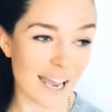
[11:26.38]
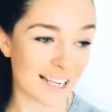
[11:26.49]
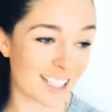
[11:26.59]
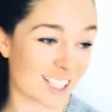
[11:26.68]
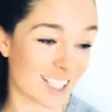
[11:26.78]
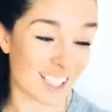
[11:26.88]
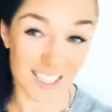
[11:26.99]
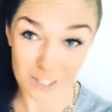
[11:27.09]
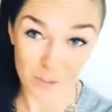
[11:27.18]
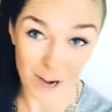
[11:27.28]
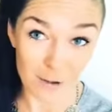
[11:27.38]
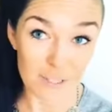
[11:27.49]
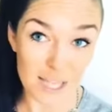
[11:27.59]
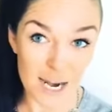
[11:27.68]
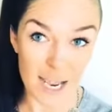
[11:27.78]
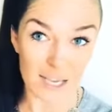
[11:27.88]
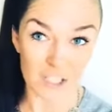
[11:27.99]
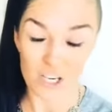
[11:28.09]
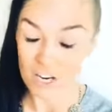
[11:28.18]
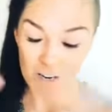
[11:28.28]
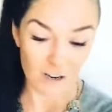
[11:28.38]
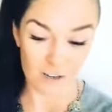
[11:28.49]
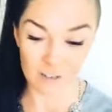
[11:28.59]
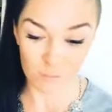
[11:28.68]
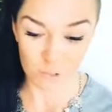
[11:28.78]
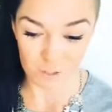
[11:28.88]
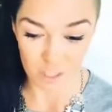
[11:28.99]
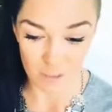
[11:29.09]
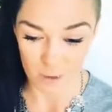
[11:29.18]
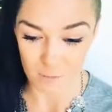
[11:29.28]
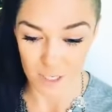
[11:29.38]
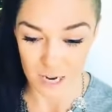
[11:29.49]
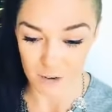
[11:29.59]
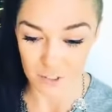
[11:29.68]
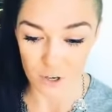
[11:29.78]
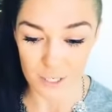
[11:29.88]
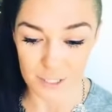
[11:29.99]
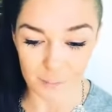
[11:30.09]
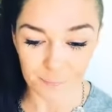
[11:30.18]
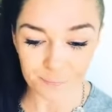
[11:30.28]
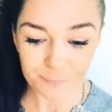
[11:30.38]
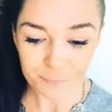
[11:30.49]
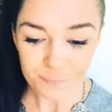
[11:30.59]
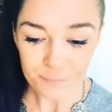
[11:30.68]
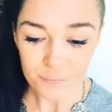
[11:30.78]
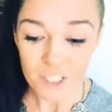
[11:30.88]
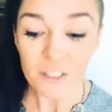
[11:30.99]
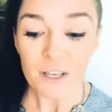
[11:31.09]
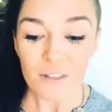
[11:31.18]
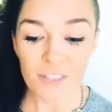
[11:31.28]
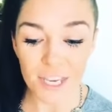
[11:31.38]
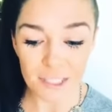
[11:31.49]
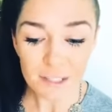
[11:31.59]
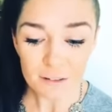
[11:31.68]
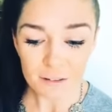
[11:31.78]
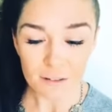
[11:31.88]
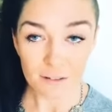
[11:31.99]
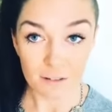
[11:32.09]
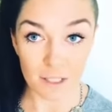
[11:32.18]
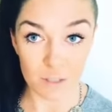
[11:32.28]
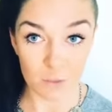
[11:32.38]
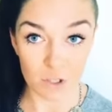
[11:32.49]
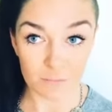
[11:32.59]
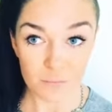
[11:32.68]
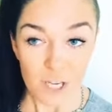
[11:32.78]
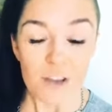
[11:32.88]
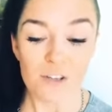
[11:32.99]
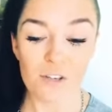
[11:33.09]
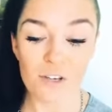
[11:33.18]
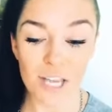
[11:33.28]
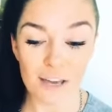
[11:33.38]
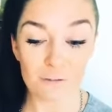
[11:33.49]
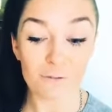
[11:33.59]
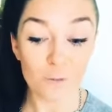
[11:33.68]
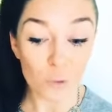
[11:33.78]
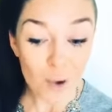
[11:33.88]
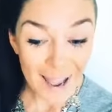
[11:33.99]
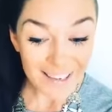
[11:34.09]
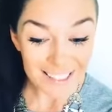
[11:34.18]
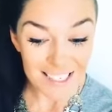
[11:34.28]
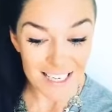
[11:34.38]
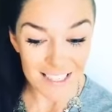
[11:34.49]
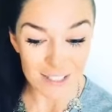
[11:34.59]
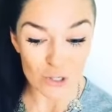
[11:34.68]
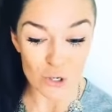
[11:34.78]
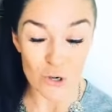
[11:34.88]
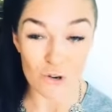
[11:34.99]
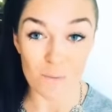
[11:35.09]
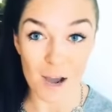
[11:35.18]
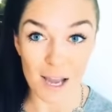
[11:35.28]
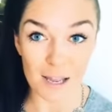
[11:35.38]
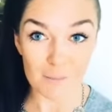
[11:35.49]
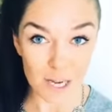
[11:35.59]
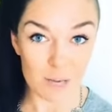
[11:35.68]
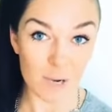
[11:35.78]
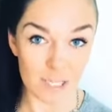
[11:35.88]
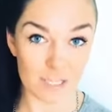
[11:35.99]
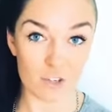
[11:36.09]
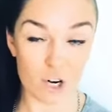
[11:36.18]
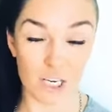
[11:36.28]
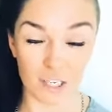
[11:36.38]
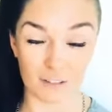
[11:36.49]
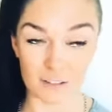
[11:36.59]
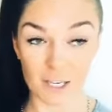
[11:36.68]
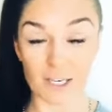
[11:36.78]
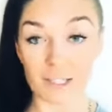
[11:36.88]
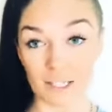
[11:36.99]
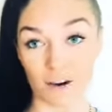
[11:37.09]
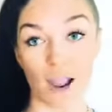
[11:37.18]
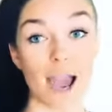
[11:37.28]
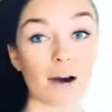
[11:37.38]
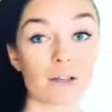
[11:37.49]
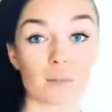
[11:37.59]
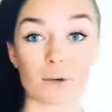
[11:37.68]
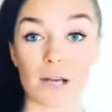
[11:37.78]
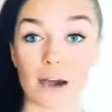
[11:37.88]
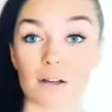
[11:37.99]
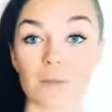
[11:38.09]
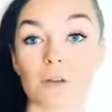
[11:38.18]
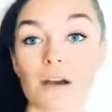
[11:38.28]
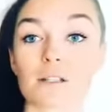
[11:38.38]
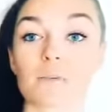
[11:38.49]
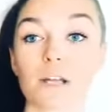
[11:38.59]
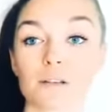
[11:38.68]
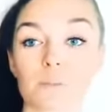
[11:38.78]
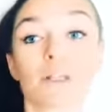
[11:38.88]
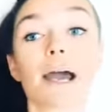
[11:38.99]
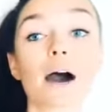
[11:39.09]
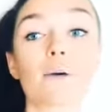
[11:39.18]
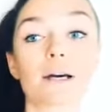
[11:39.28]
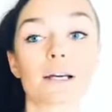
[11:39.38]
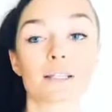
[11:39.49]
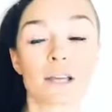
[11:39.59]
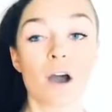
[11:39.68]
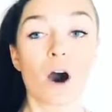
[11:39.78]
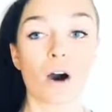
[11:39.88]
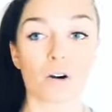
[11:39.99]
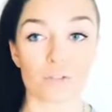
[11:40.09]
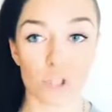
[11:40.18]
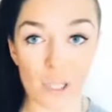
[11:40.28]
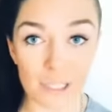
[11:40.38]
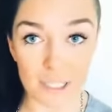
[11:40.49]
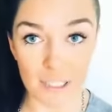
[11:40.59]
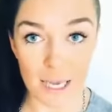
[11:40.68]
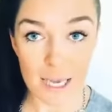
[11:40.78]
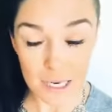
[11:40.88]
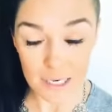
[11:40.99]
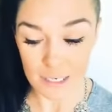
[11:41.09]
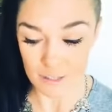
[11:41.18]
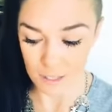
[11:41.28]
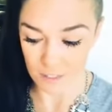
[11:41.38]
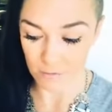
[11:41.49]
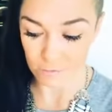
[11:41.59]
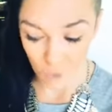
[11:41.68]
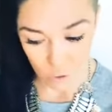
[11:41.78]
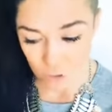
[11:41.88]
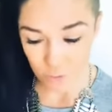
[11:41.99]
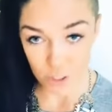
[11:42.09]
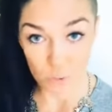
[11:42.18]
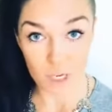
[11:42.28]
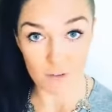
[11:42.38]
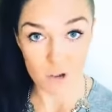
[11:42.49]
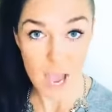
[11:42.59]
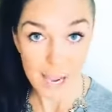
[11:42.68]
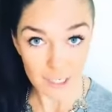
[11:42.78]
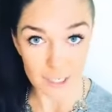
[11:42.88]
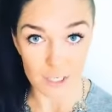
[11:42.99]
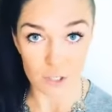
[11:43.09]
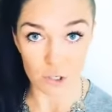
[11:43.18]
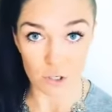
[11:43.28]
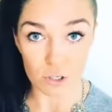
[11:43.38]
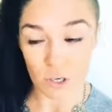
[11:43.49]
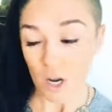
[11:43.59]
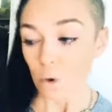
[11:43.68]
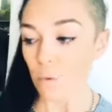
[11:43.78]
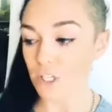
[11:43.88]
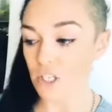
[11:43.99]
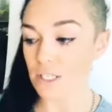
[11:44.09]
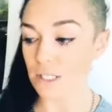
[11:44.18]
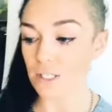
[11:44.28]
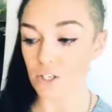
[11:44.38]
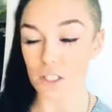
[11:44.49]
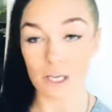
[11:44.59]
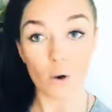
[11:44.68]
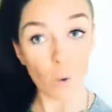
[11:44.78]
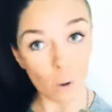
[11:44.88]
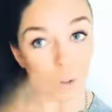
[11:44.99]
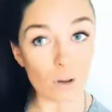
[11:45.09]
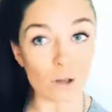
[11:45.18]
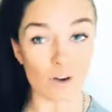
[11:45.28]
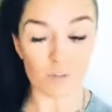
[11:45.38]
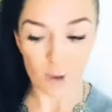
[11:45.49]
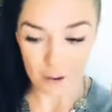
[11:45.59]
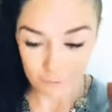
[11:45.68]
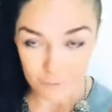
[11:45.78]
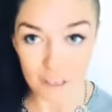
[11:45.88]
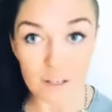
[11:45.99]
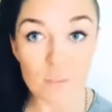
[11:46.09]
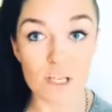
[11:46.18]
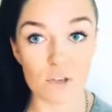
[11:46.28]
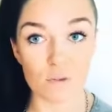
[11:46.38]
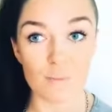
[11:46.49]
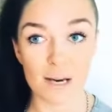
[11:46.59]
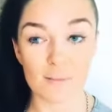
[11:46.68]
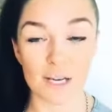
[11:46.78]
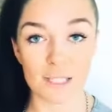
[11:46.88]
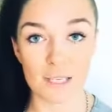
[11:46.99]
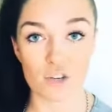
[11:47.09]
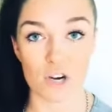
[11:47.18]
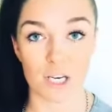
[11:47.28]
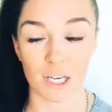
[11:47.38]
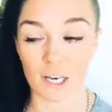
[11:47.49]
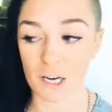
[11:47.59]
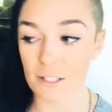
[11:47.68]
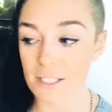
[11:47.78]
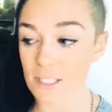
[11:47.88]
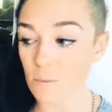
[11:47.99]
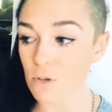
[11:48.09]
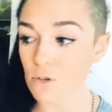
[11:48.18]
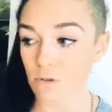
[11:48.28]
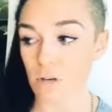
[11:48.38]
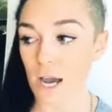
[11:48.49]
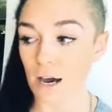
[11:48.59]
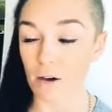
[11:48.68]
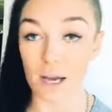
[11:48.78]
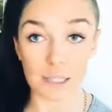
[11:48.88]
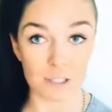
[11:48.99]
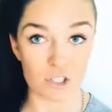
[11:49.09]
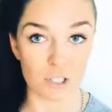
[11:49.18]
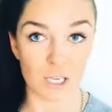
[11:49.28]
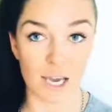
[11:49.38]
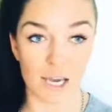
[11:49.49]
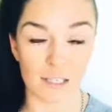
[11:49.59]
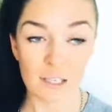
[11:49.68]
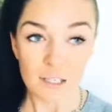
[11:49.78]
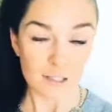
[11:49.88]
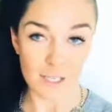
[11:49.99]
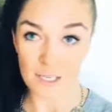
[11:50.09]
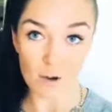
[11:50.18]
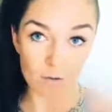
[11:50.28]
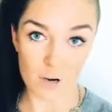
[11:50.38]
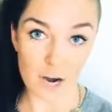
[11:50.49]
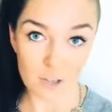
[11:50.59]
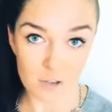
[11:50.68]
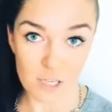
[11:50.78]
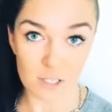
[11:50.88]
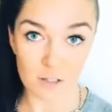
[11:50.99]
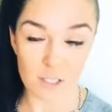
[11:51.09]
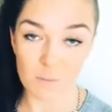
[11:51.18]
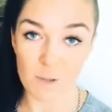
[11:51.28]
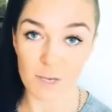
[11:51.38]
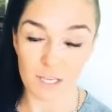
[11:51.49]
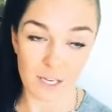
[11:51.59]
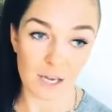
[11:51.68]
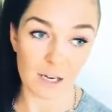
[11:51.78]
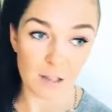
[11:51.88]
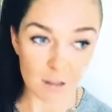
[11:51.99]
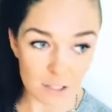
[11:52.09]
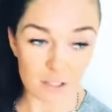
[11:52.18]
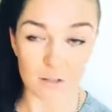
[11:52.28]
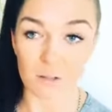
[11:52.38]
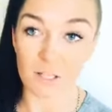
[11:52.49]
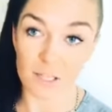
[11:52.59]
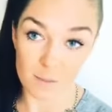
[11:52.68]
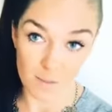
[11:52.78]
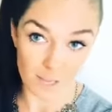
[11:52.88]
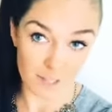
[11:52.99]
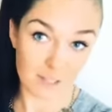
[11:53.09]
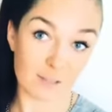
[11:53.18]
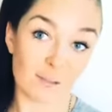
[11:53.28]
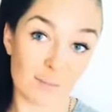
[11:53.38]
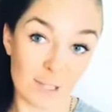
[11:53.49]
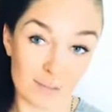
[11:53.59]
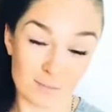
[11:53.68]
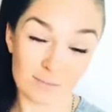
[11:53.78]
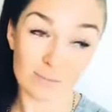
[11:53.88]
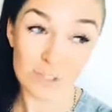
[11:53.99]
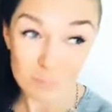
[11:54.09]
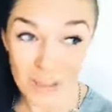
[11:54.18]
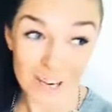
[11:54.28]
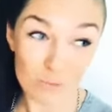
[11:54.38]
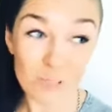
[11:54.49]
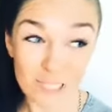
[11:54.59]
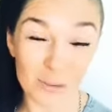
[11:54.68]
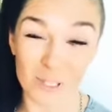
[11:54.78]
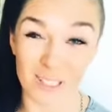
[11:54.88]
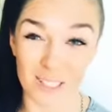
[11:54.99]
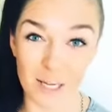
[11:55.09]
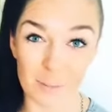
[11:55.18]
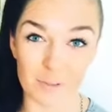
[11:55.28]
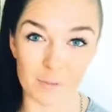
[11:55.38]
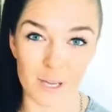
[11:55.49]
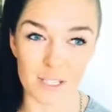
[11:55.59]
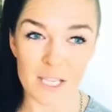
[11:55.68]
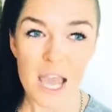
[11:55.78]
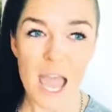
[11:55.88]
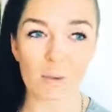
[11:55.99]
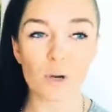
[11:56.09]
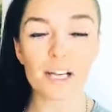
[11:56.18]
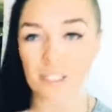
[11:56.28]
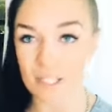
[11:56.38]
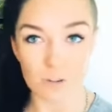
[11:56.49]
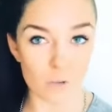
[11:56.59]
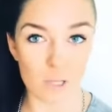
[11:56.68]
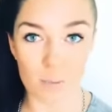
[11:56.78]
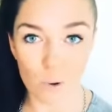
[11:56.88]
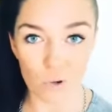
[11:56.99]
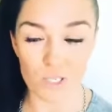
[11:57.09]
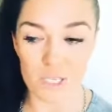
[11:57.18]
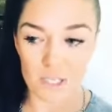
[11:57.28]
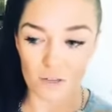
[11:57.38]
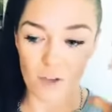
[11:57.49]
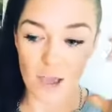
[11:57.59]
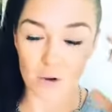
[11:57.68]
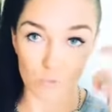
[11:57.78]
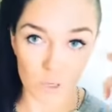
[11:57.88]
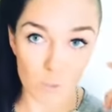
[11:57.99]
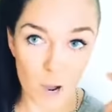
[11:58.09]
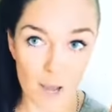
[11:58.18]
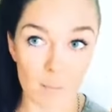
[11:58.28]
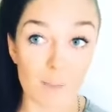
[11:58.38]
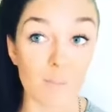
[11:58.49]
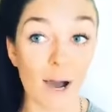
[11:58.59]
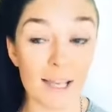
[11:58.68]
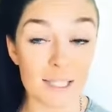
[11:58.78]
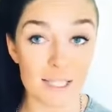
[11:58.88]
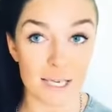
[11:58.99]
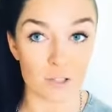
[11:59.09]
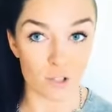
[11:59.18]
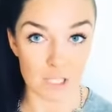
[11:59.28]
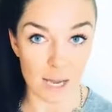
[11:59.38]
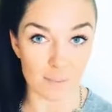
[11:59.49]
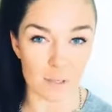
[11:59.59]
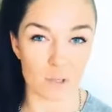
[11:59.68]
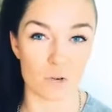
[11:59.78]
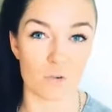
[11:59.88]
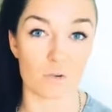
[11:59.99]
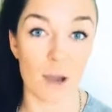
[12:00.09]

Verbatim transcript: access to this when I was that age, I don't even want to think where I'd be now. It's crazy. Then there's more. You get full access to my money mindset training. Okay, so there are hours upon hours upon hours upon hours upon hours of training in this vault, which we give you access to, which is literally all of my fundamental money mindset training. And I step you through how I literally had like over a hundred thousand dollars in my bank account. I lost it all, and then I made it, I made it back really quickly in a couple of months. And what I did through that process of how to rewire my mindset to tap into